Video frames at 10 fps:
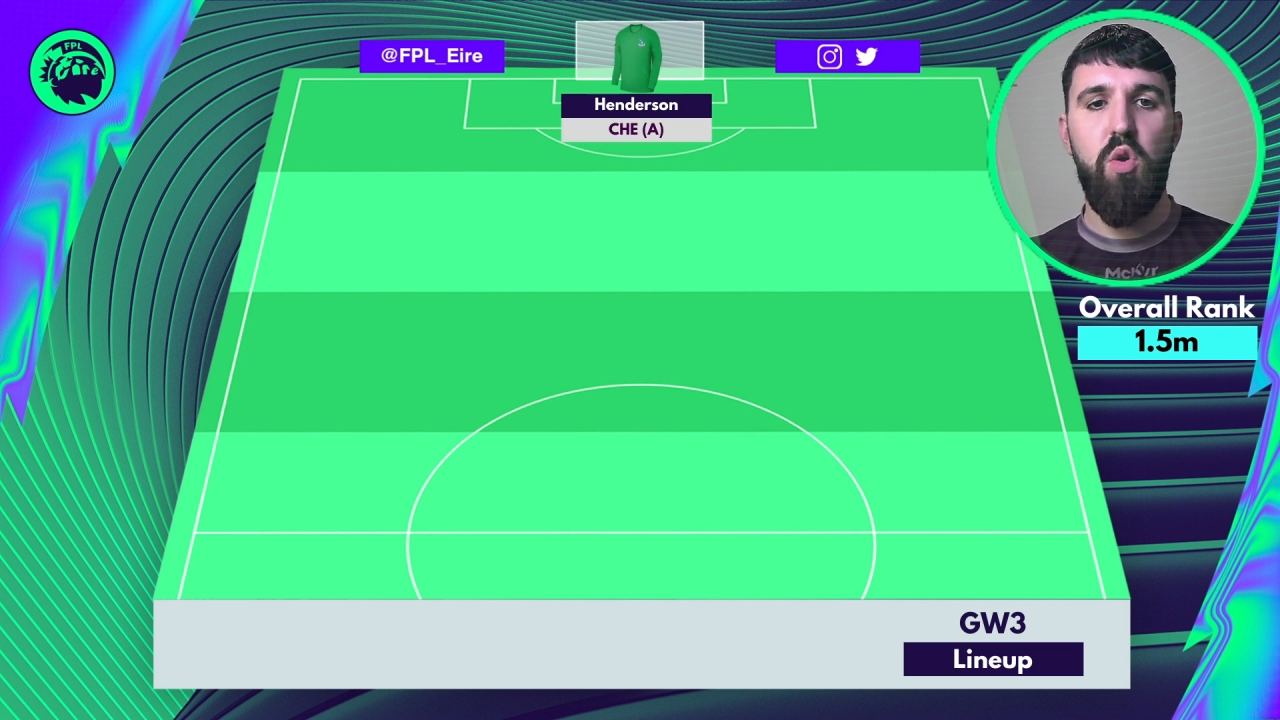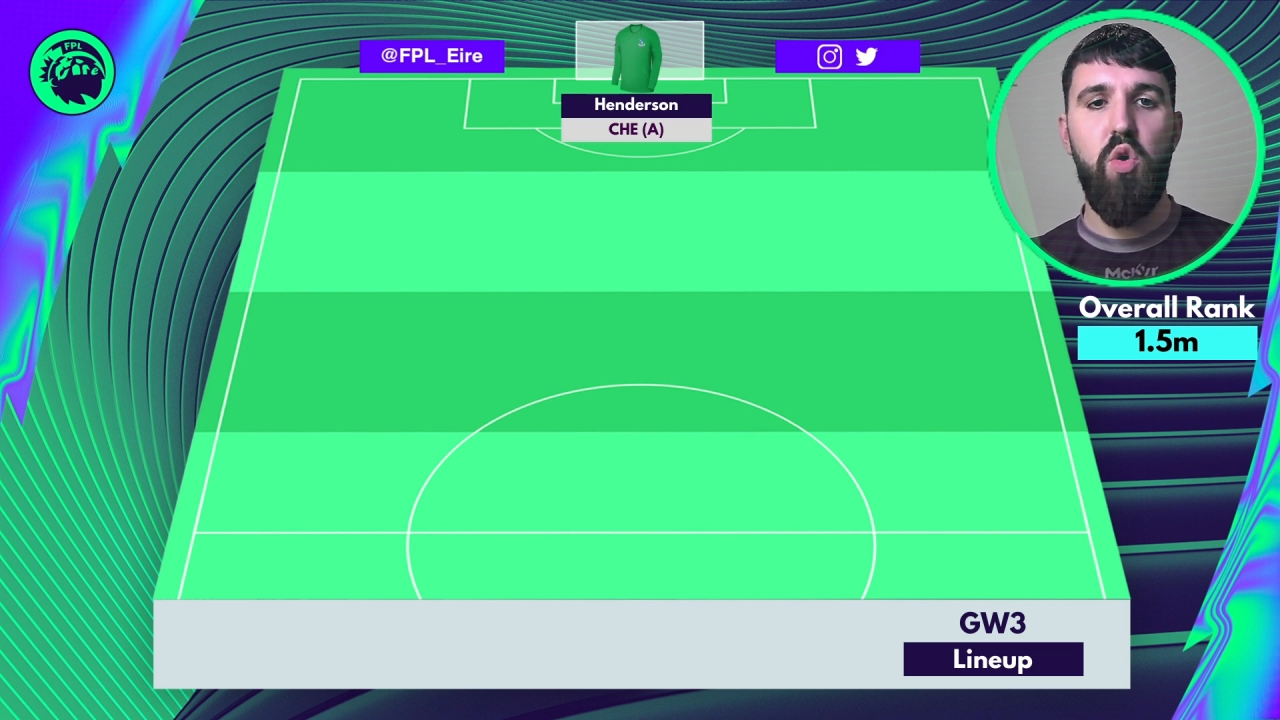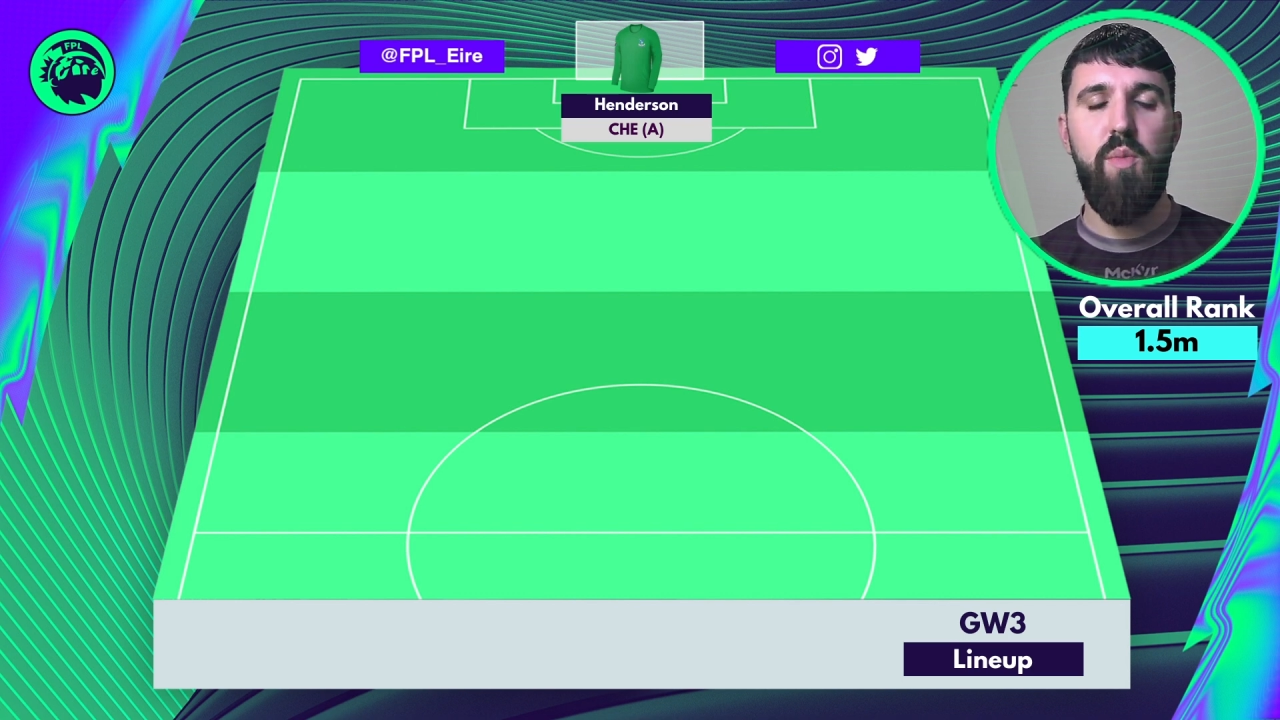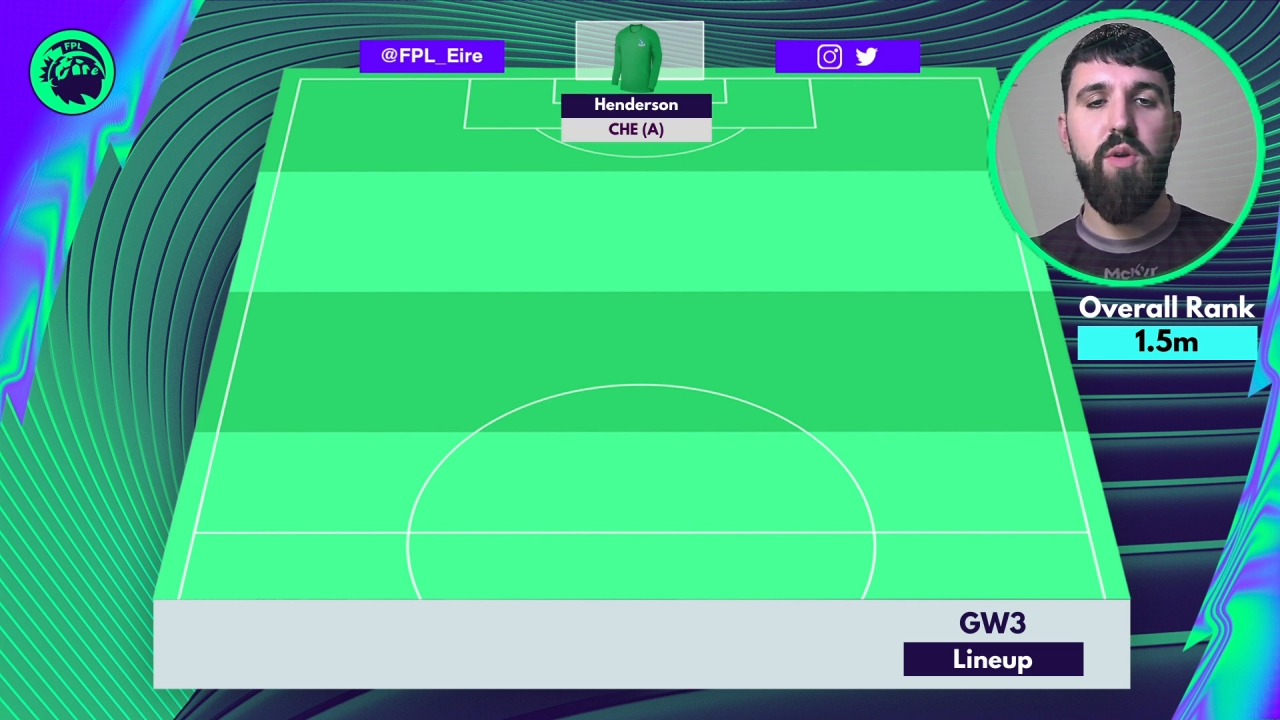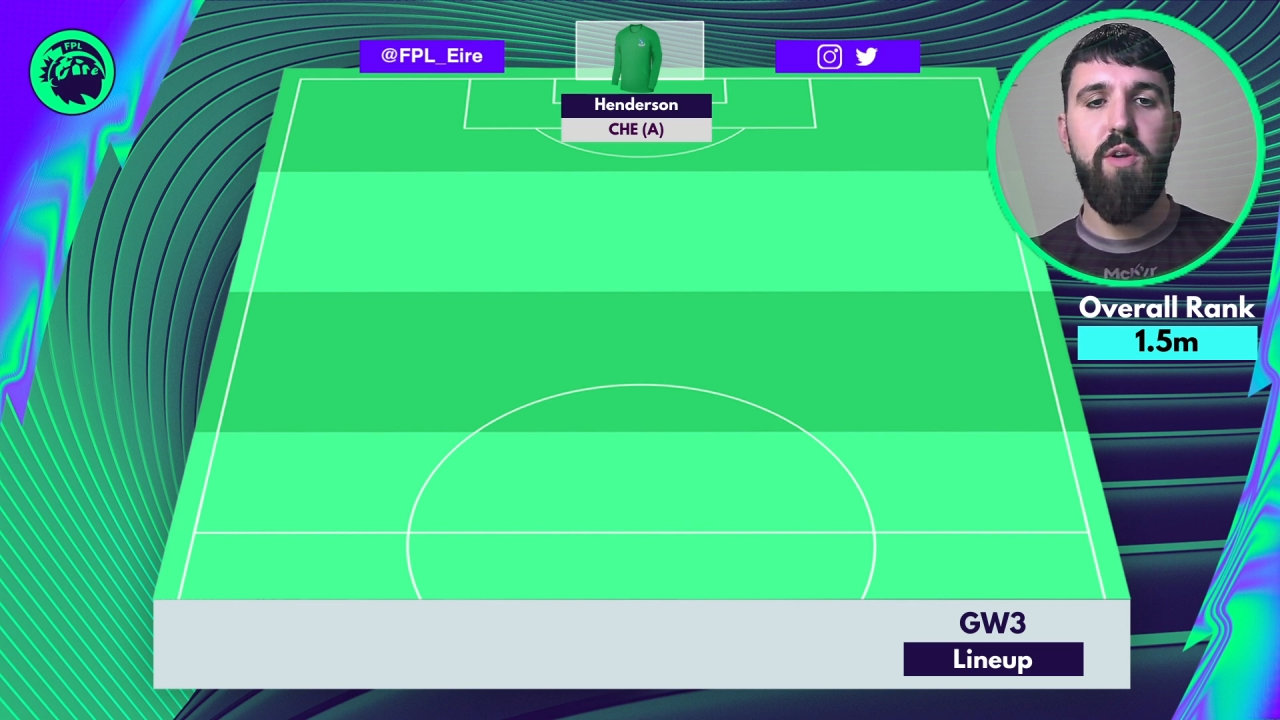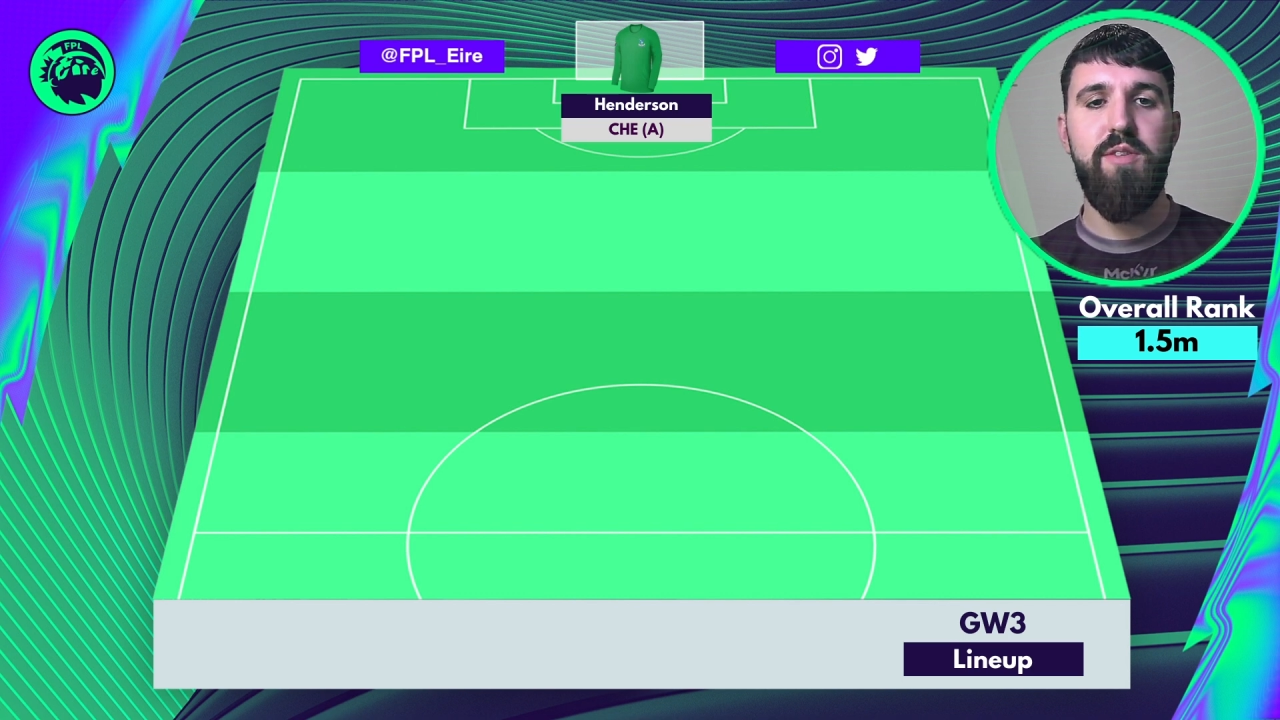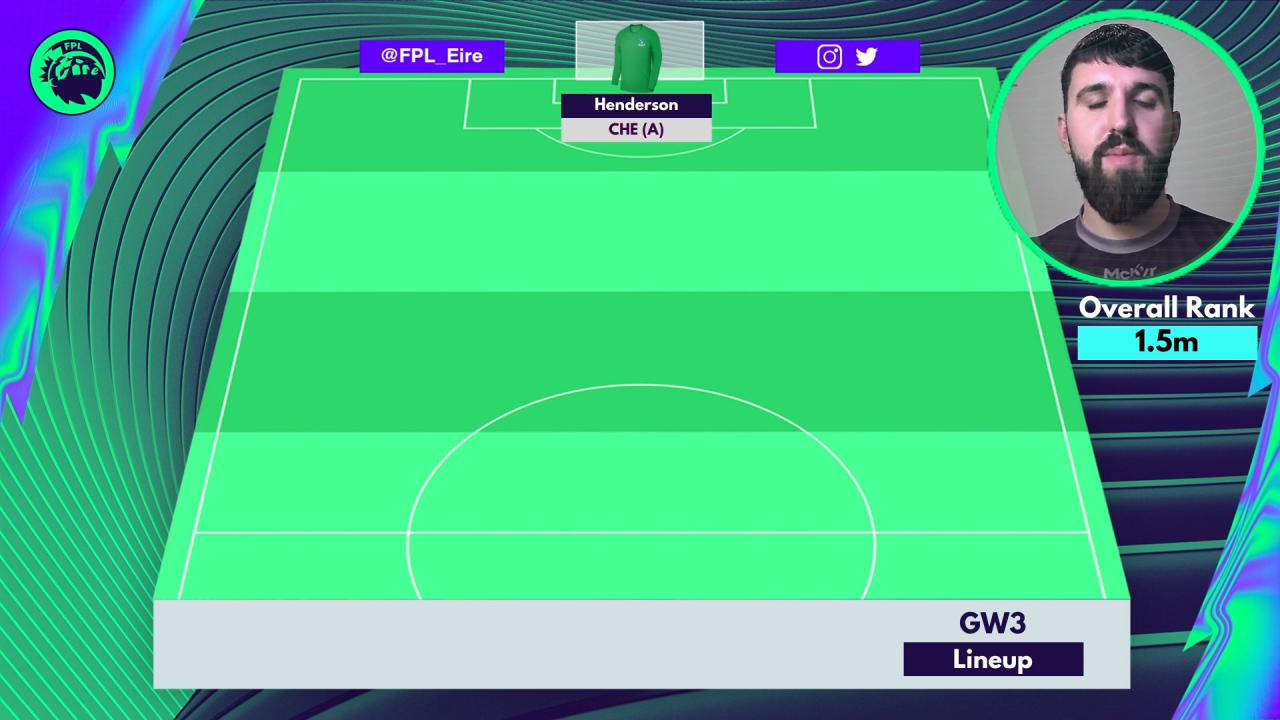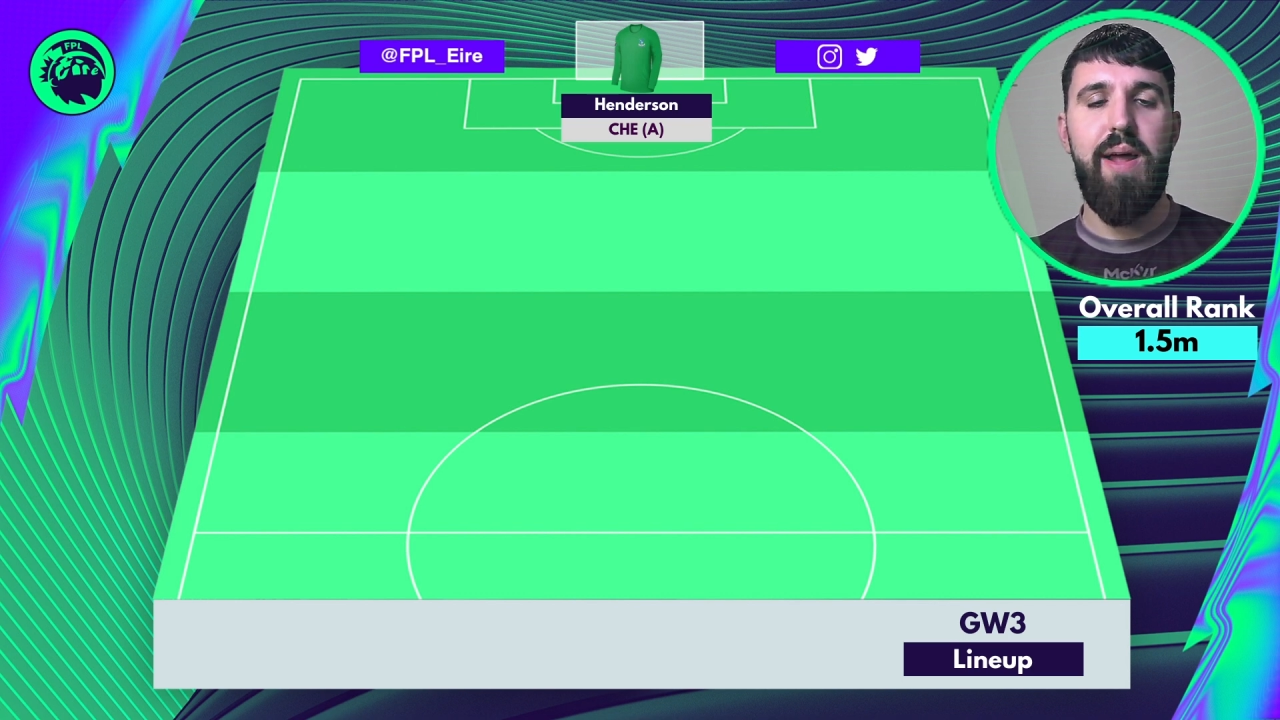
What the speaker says: going with Crystal